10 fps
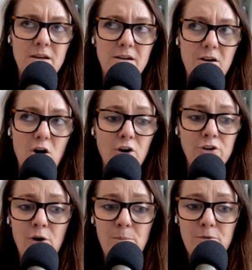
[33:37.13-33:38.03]
aren't
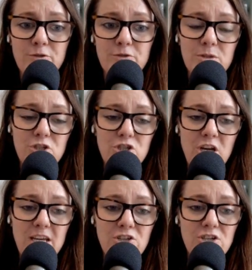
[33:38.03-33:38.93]
on board with the
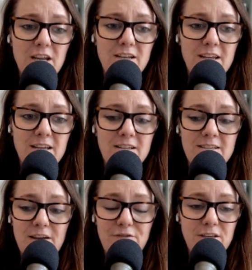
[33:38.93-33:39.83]
change, and
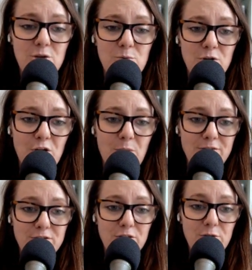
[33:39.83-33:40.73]
definitely you want to go
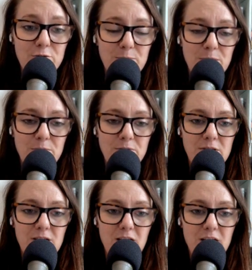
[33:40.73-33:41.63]
after those people
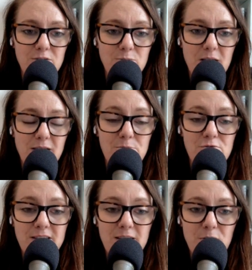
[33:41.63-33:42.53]
as well and
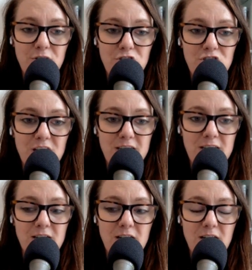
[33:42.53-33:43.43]
bring them on the
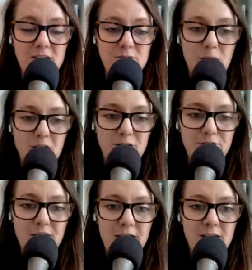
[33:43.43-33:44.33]
journey as part of
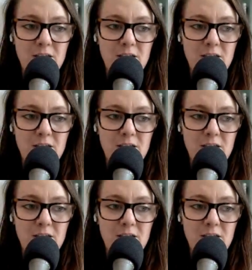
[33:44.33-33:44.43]
that.